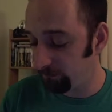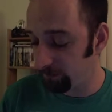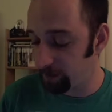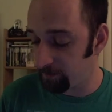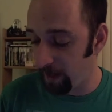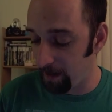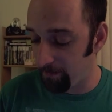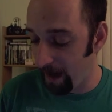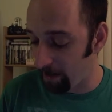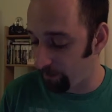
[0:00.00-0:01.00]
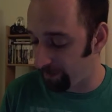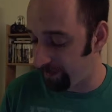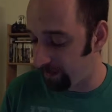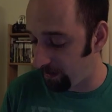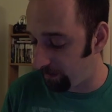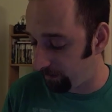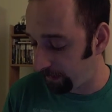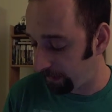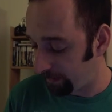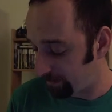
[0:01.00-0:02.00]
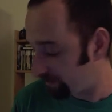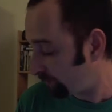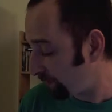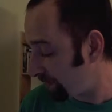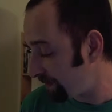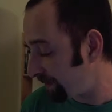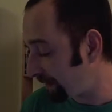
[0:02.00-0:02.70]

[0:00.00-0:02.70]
respond back with a link as to where you can